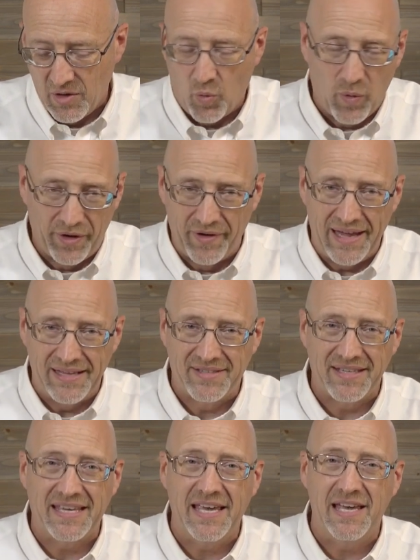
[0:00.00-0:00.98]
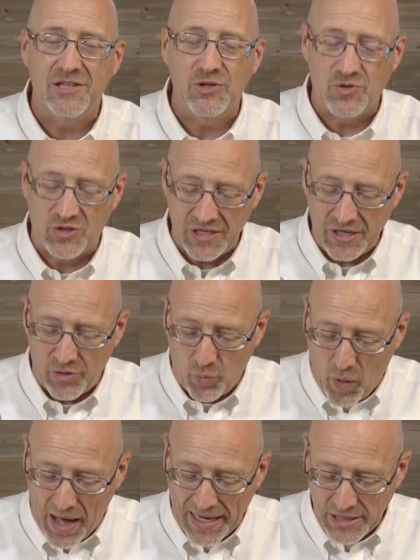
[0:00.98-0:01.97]
Whereas, again, you see the
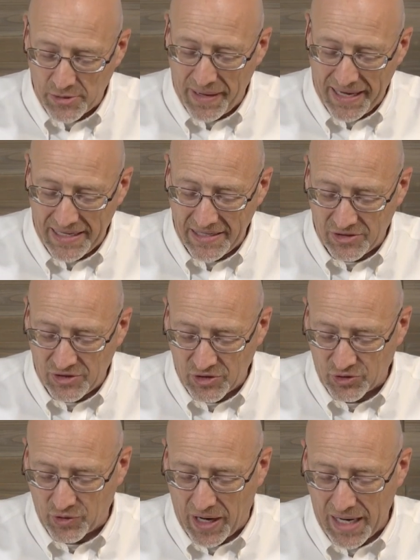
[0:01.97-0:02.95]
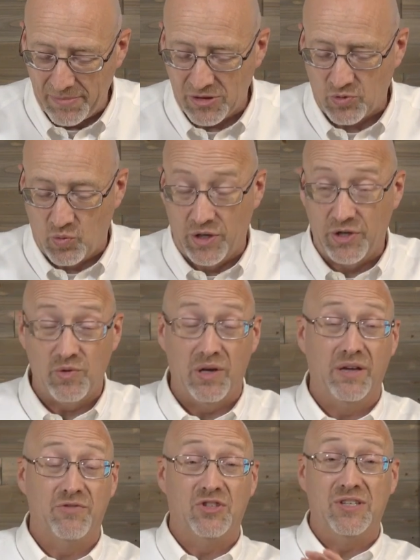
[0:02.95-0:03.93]
wise man is described as one who
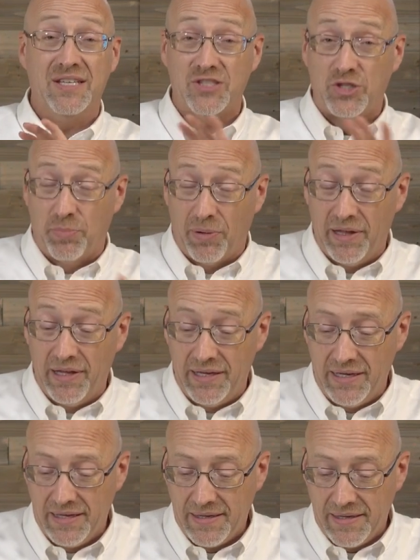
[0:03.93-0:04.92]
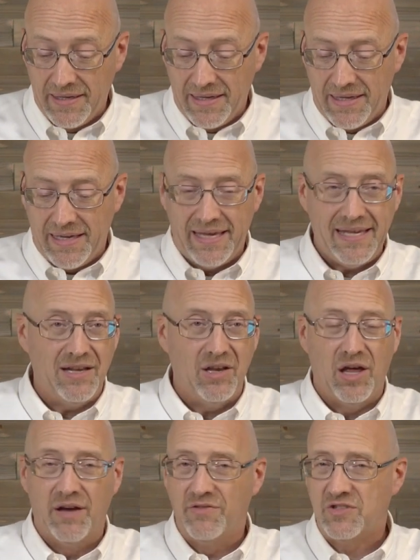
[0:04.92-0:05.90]
loves discipline. He
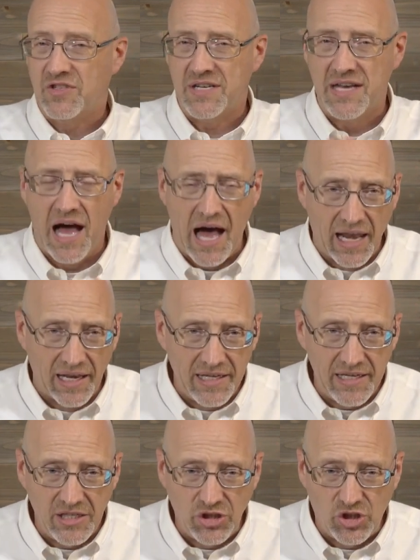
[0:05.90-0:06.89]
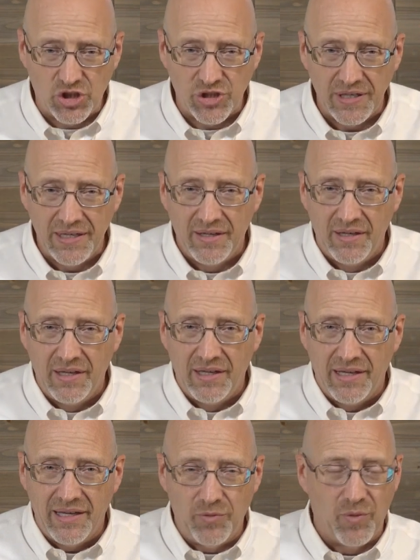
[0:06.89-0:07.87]
loves knowledge.
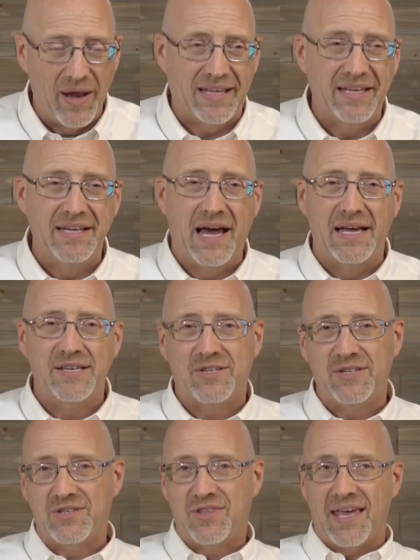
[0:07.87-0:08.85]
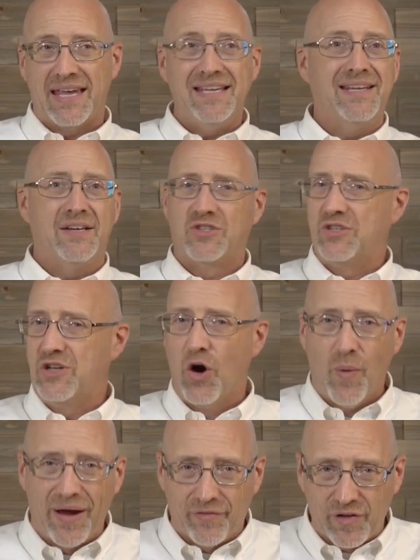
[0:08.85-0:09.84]
He recognizes that he doesn't
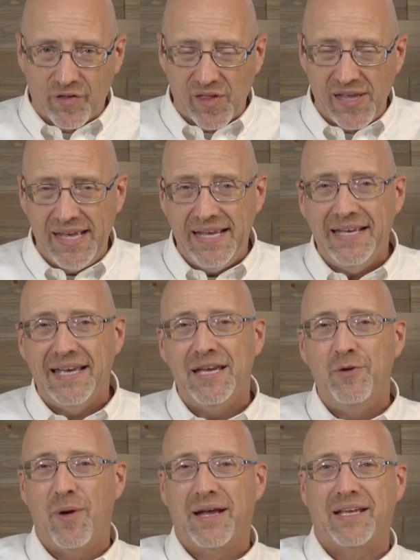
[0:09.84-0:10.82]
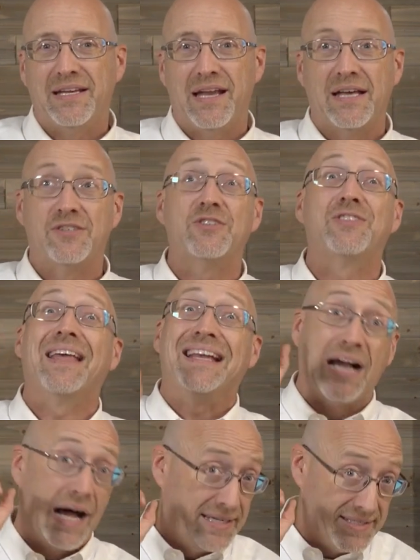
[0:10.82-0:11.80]
know everything. He recognizes
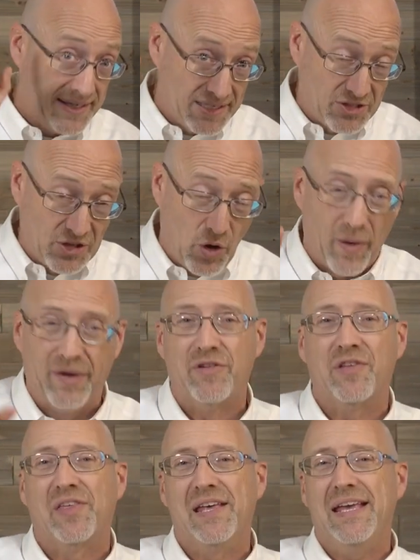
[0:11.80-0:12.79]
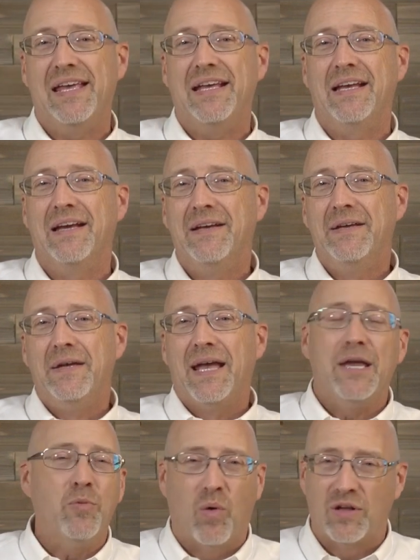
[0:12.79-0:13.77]
that God does know everything.
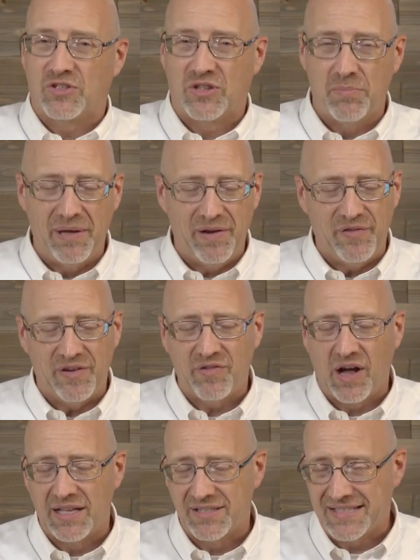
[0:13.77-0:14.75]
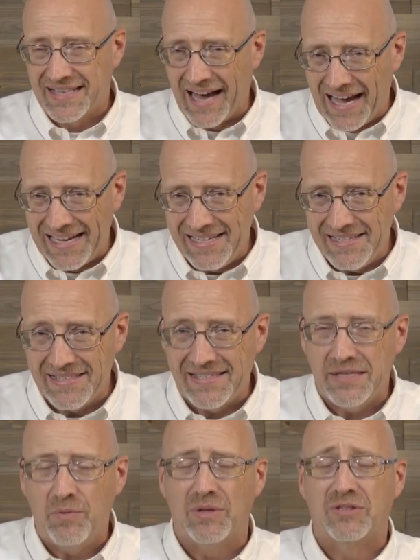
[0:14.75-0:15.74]
He wants the benefit of God's
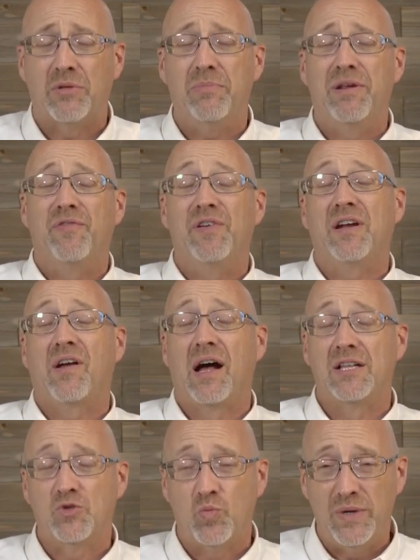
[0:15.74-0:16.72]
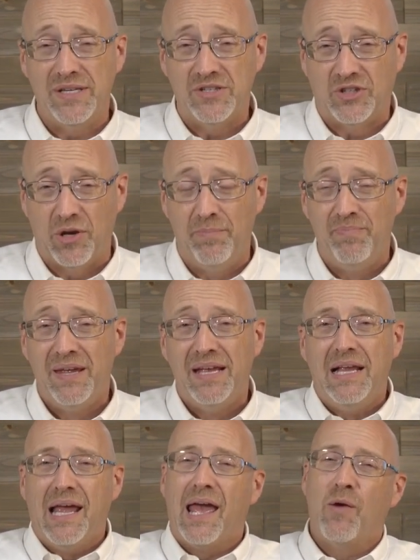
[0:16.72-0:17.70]
guidance. He wants the benefit of God's wisdom.
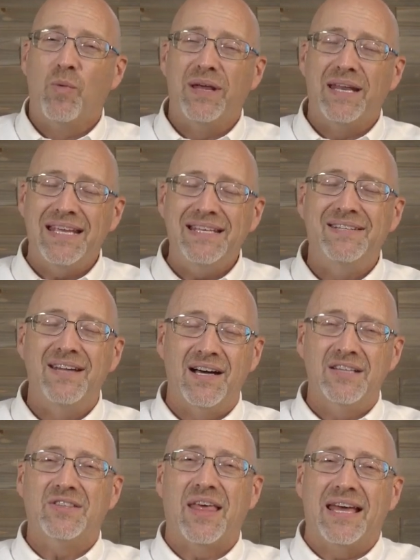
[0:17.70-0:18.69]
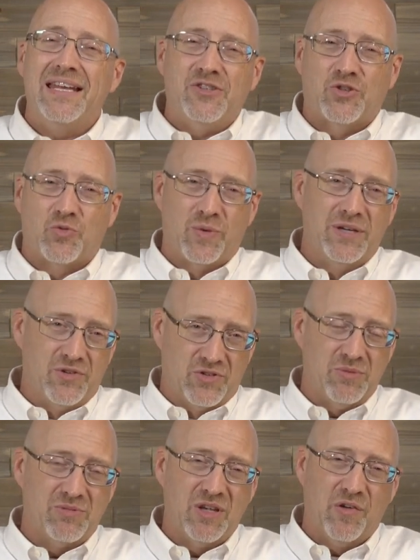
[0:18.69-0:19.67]
And when he does that and he
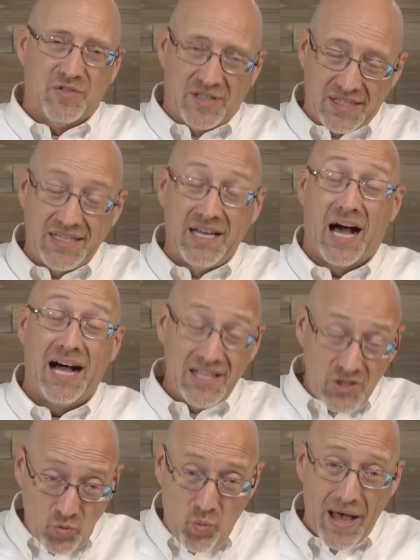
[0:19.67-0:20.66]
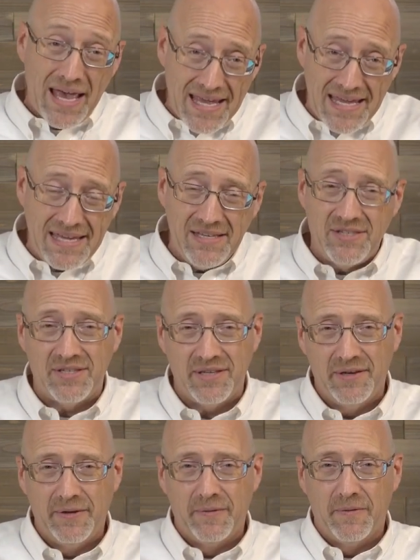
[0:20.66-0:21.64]
surrenders himself to God's
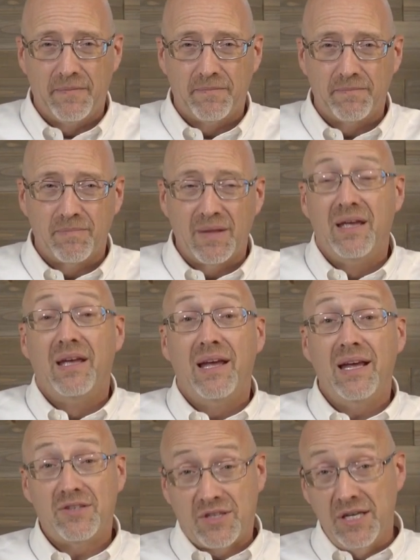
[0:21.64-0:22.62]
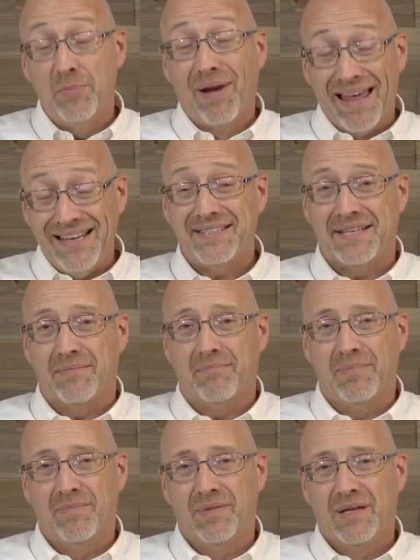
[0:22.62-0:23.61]
ways, it's going to bless him.